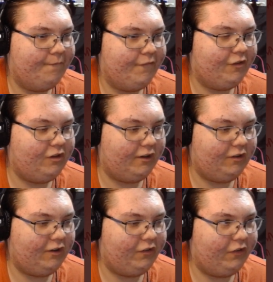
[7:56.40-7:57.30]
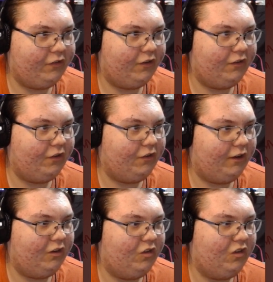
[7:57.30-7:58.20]
G G, G G, G G,
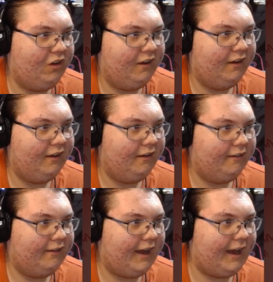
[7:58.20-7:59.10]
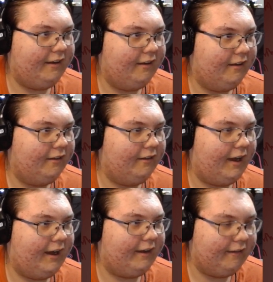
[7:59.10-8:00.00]
G G. ten, nine.